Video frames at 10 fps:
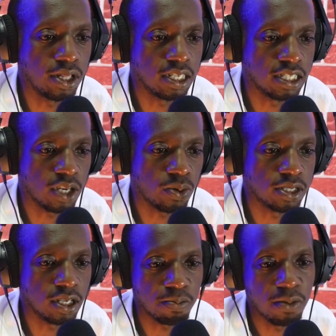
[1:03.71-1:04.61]
when they take,
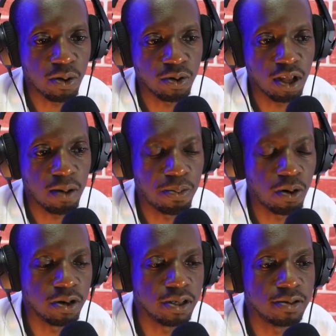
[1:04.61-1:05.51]
we take back with our
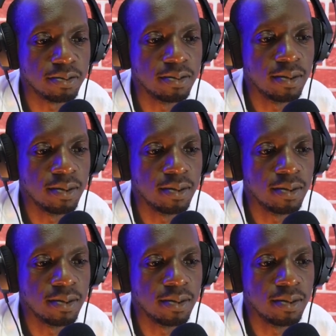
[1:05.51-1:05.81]
pawn.